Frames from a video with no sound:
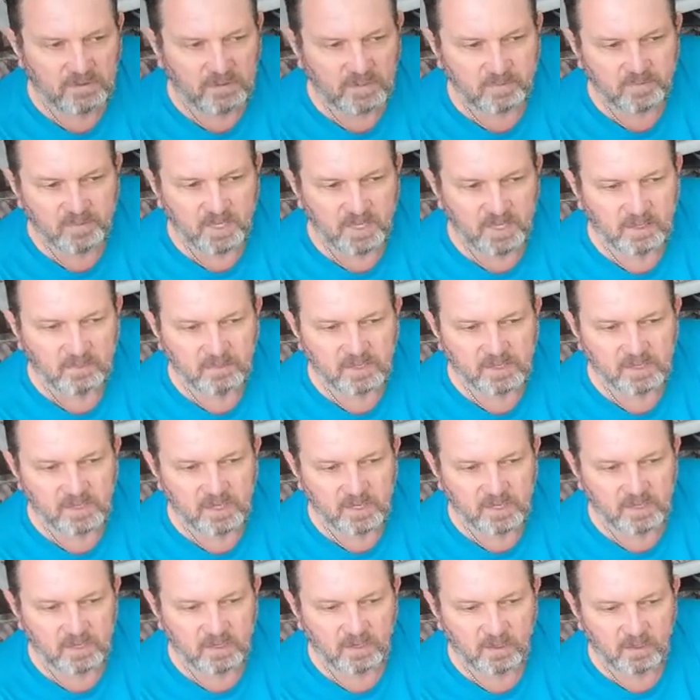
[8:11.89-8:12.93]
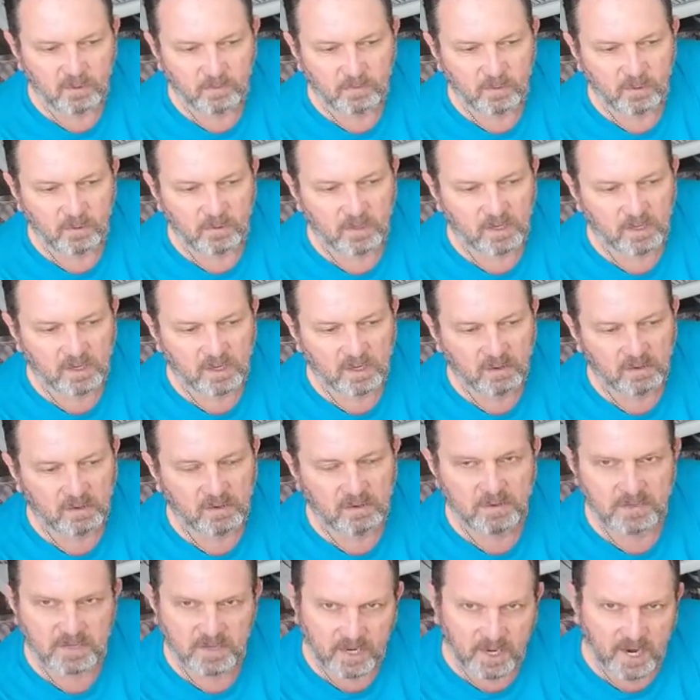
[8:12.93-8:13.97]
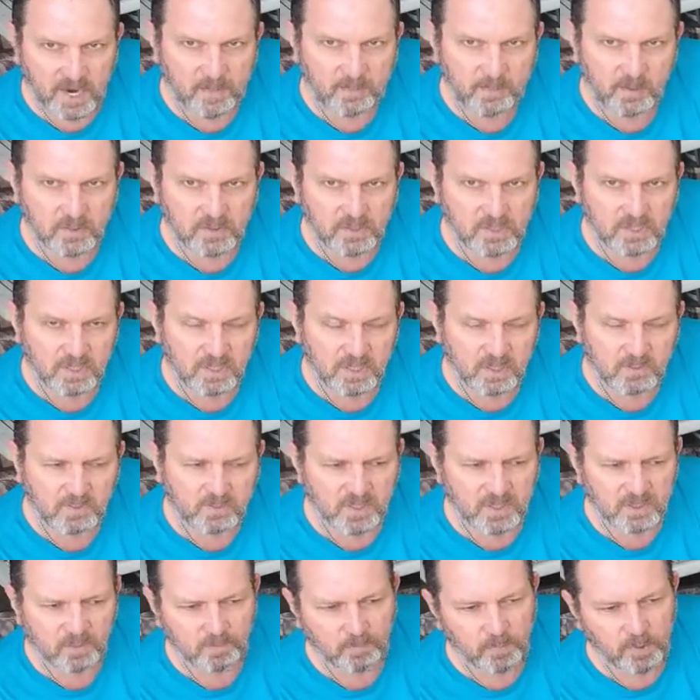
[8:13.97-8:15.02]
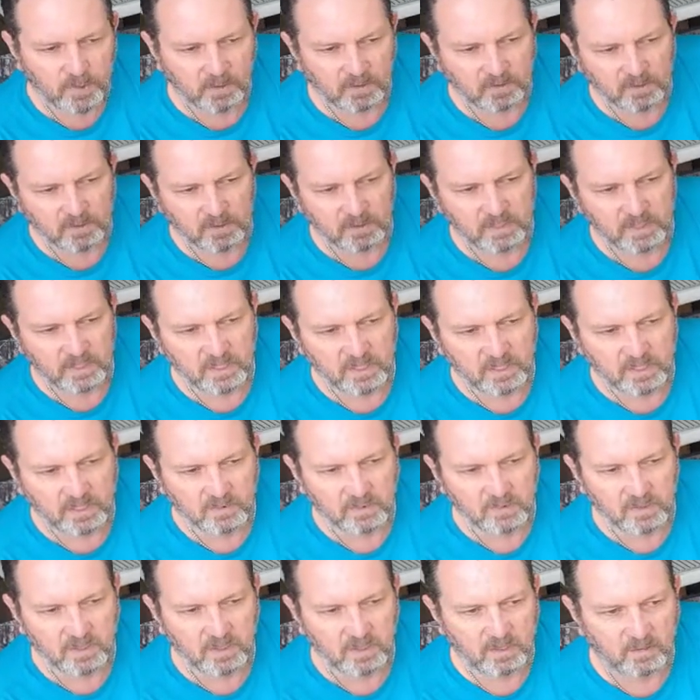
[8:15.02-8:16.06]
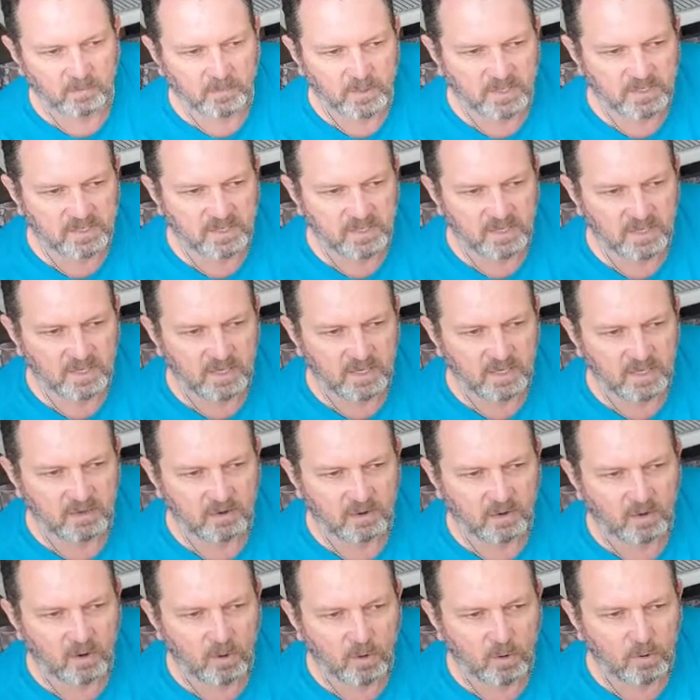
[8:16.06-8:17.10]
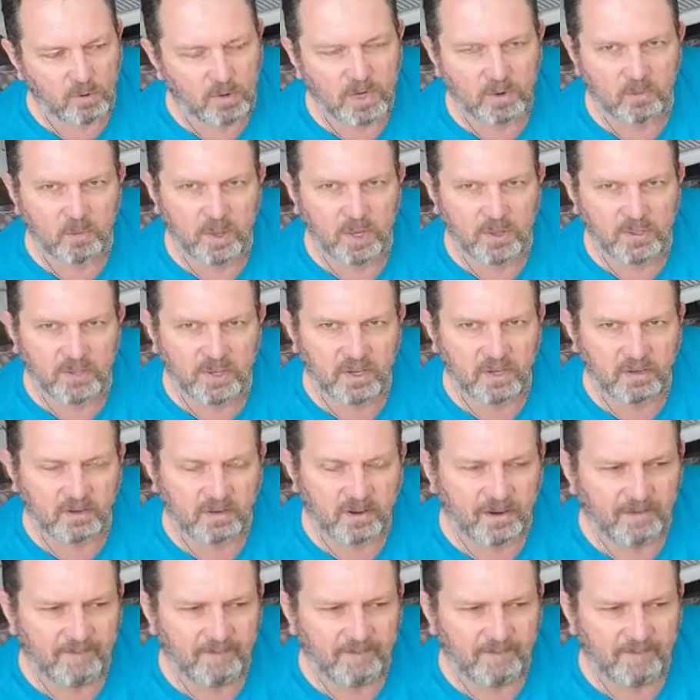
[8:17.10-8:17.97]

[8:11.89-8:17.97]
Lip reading: sometimes chicken or pork, I'll use the apple chips and put a little hickory or mesquite or oak with it.